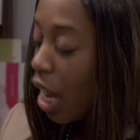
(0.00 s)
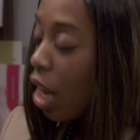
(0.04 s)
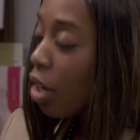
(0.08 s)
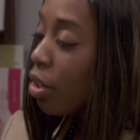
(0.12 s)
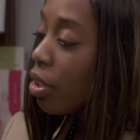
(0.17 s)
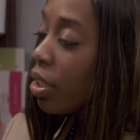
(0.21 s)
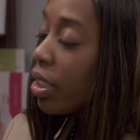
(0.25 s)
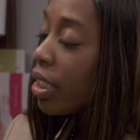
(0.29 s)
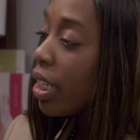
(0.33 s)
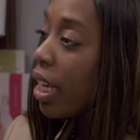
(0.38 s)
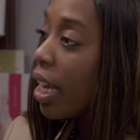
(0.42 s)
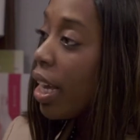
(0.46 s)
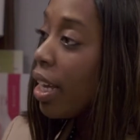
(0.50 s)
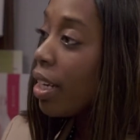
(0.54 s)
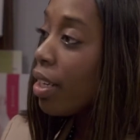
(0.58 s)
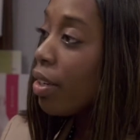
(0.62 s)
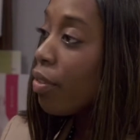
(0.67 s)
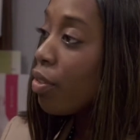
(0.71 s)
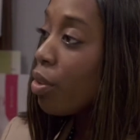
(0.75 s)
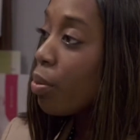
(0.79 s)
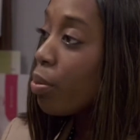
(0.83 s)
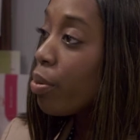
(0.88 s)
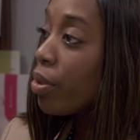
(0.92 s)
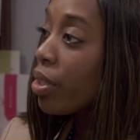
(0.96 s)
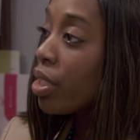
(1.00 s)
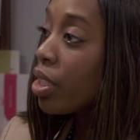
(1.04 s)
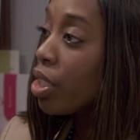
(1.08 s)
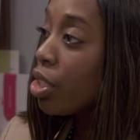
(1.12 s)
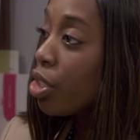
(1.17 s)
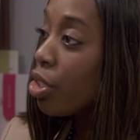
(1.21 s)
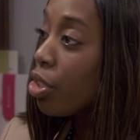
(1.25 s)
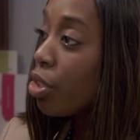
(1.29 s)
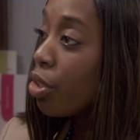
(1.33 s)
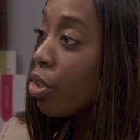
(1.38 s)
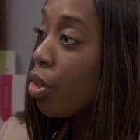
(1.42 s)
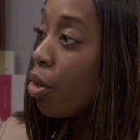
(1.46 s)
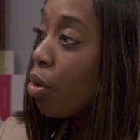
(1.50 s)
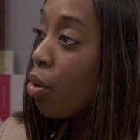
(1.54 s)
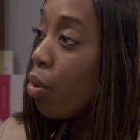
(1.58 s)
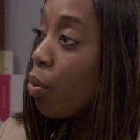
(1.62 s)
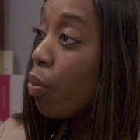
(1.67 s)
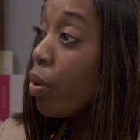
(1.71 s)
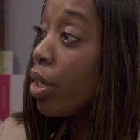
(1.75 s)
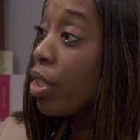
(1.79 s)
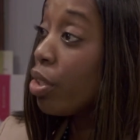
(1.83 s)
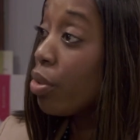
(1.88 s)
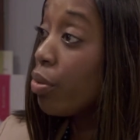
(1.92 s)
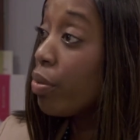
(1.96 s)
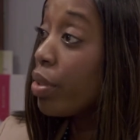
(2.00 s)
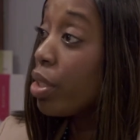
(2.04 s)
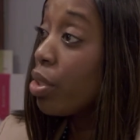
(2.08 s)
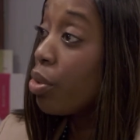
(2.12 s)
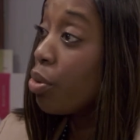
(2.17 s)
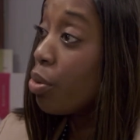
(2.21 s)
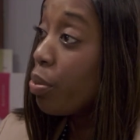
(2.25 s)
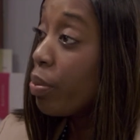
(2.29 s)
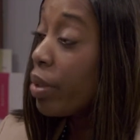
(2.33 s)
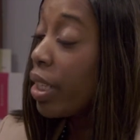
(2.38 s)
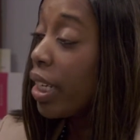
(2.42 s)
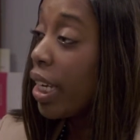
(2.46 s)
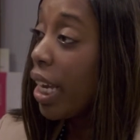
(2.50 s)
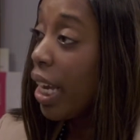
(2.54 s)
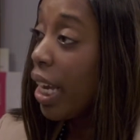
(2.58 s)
how did the end of the procedure go when you resumed the